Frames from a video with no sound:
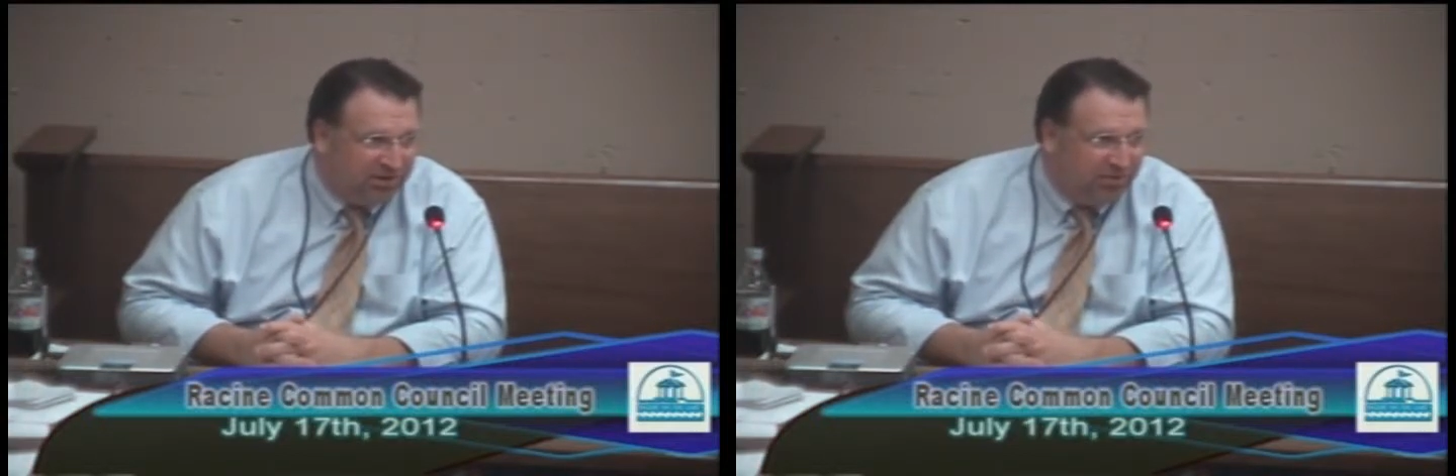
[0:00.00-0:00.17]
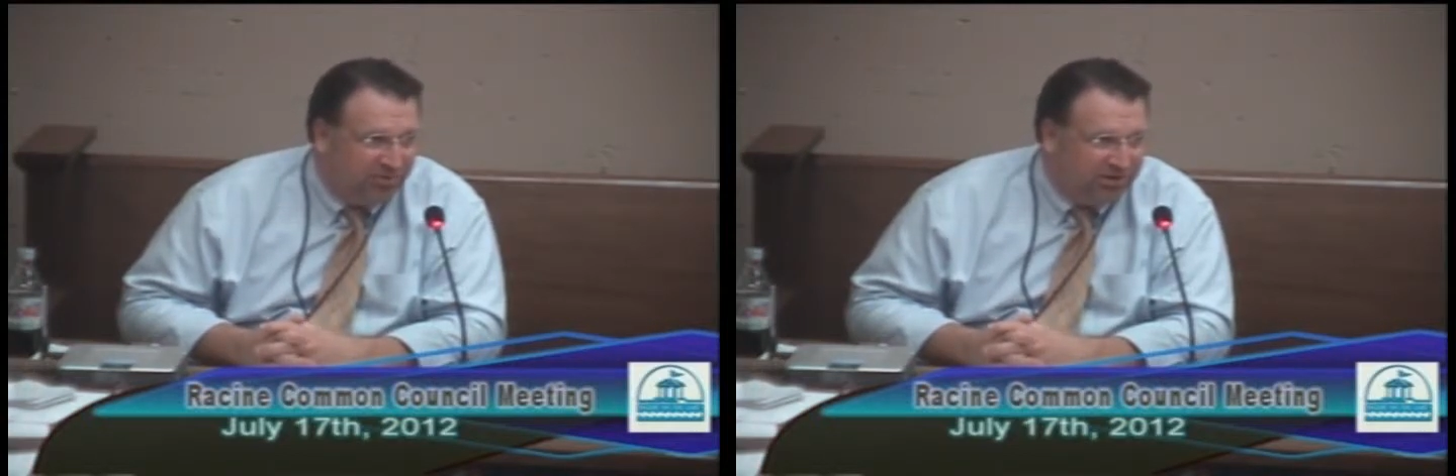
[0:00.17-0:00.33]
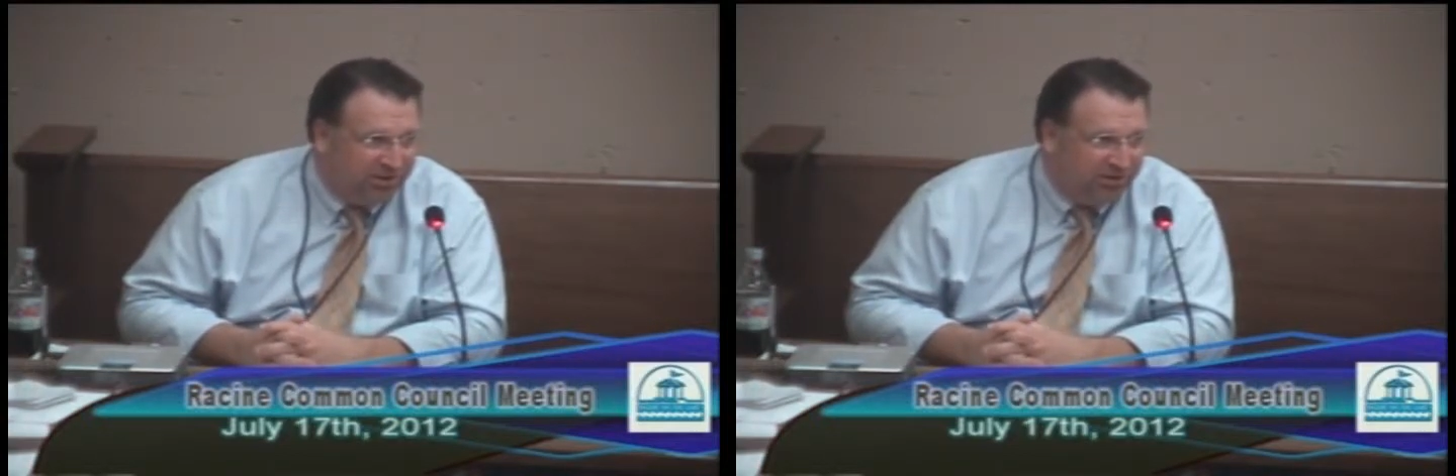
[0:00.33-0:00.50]
that
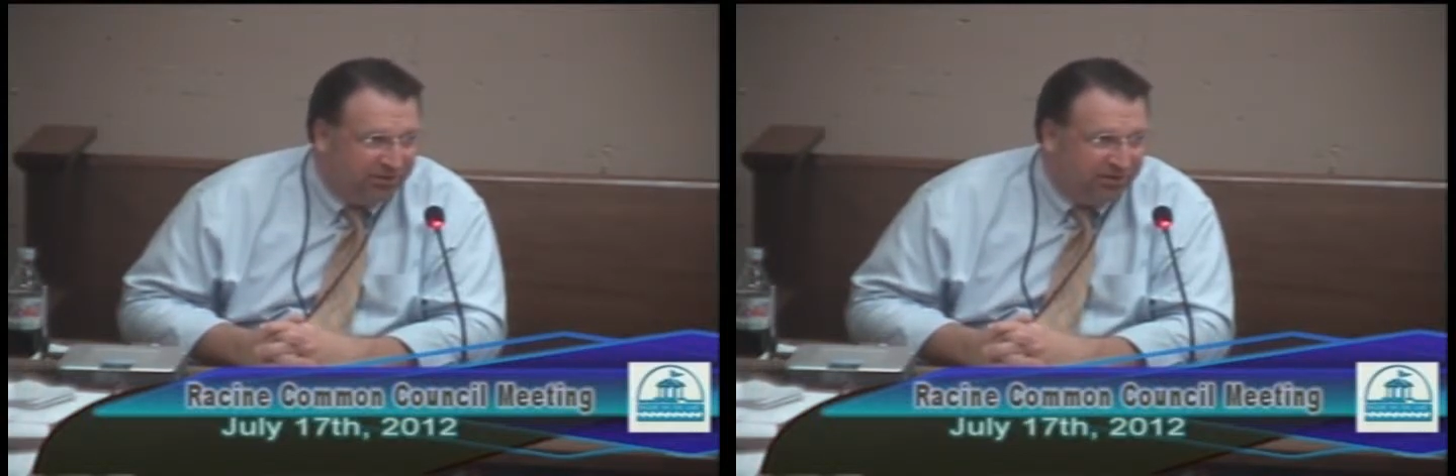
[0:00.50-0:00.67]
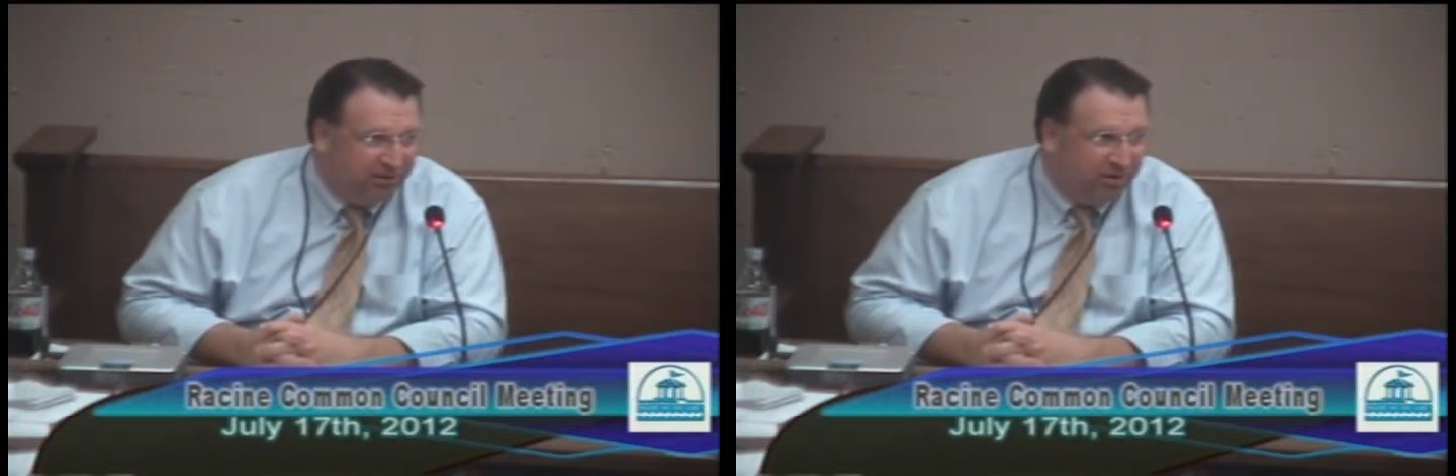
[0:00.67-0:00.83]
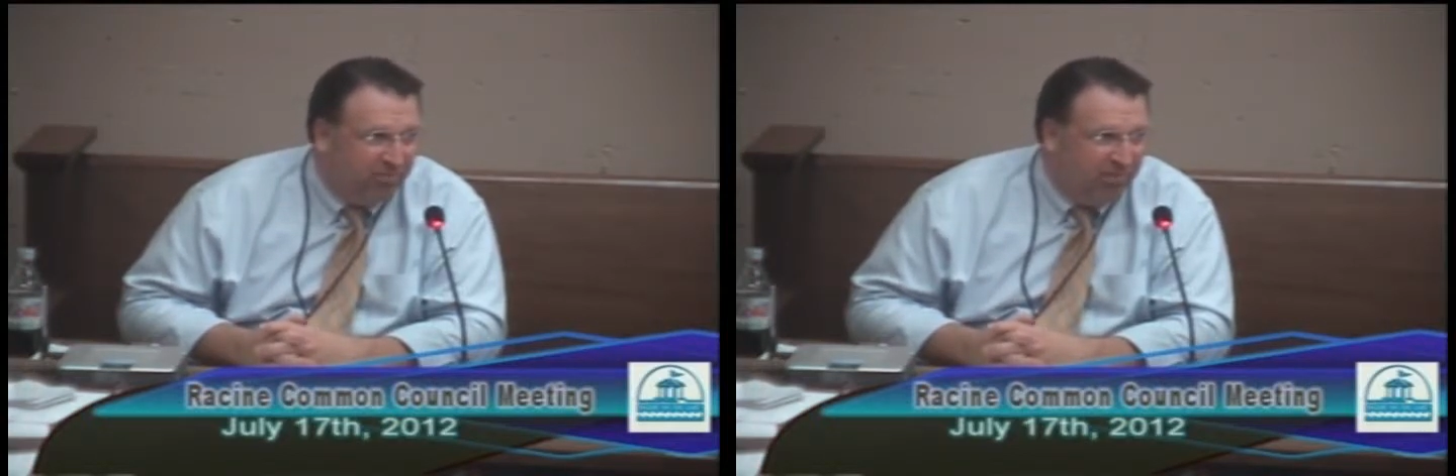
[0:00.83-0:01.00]
resulted in
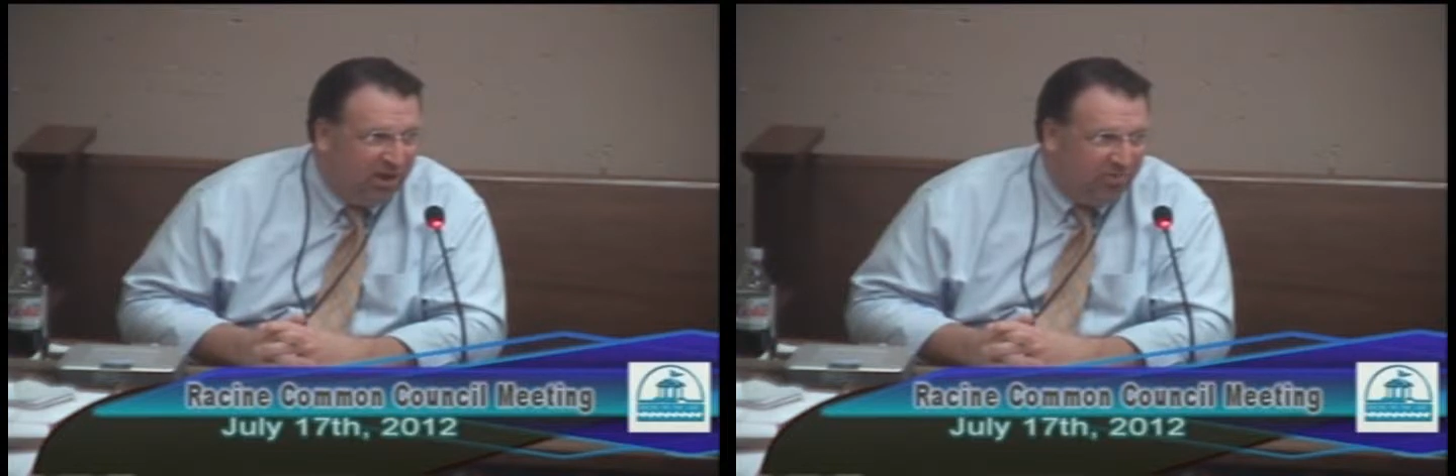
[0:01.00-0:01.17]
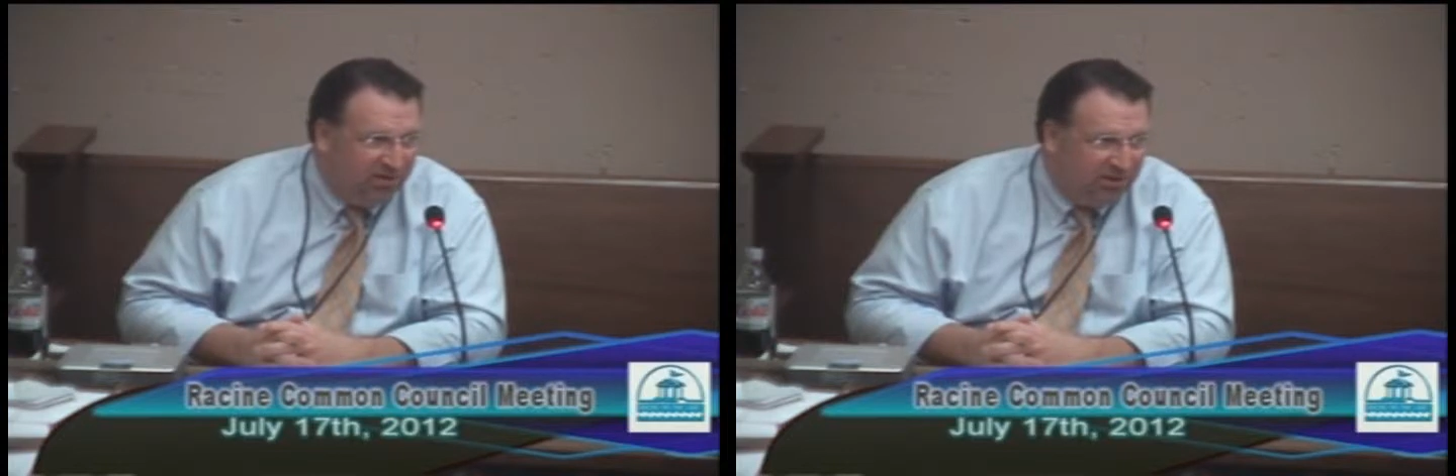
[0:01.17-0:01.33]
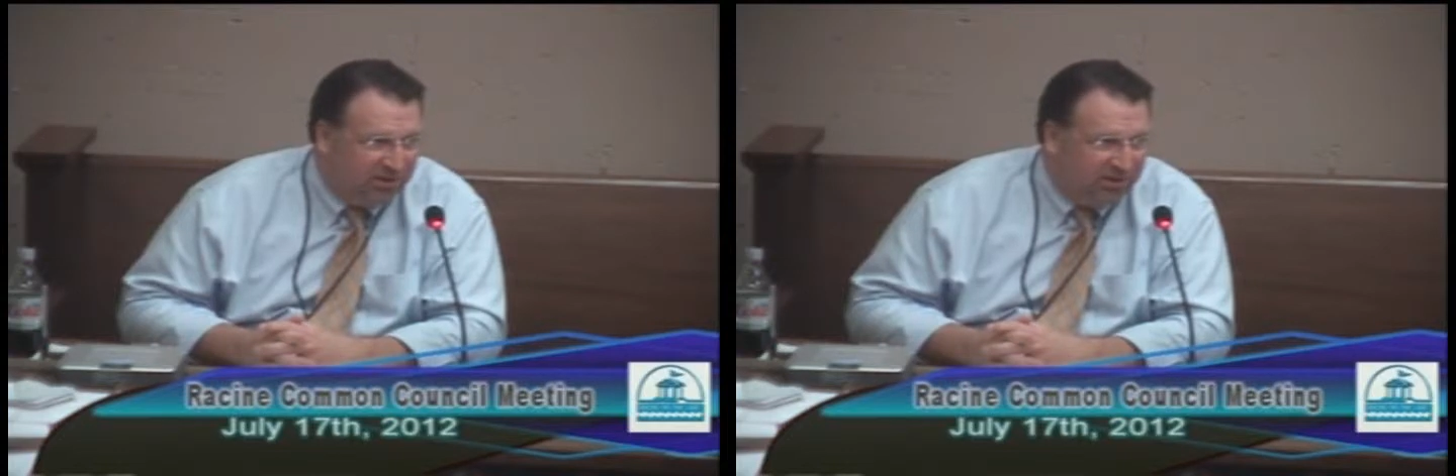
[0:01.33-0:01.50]
an
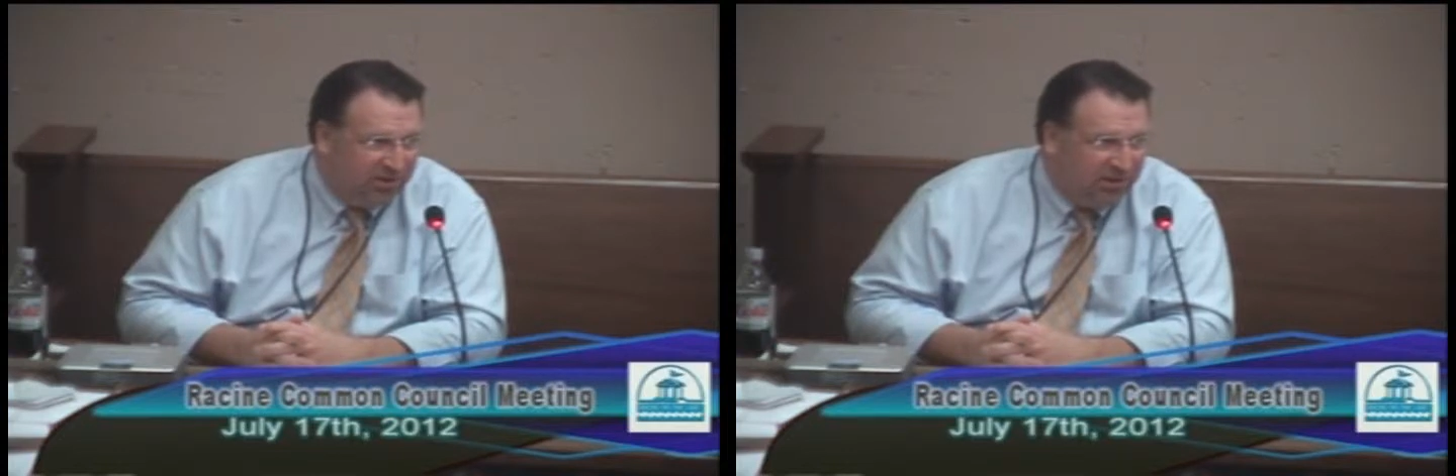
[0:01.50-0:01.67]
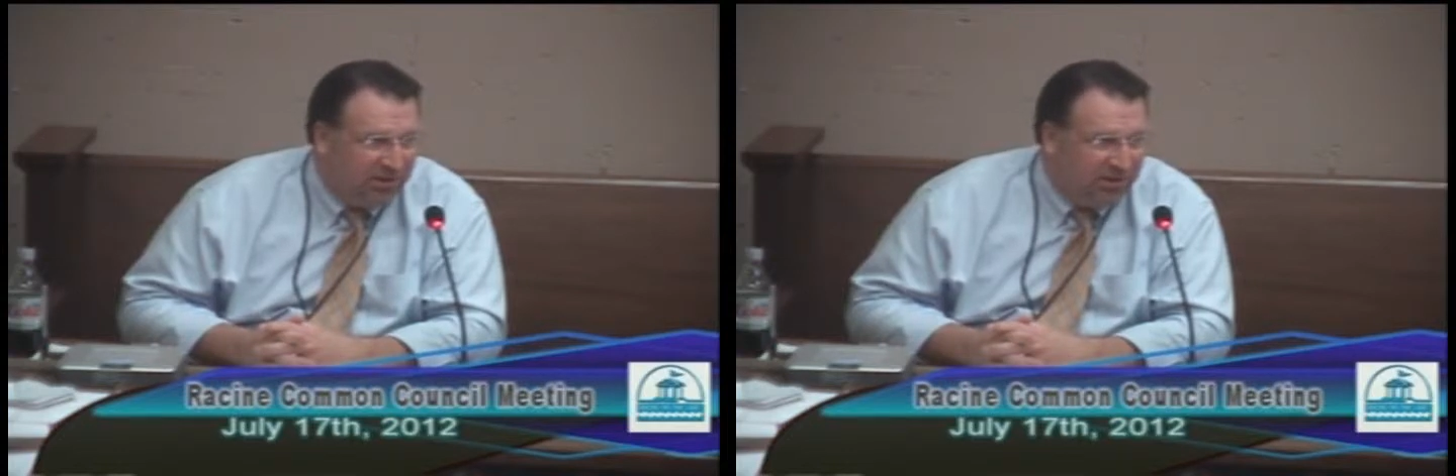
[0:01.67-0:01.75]
amendment,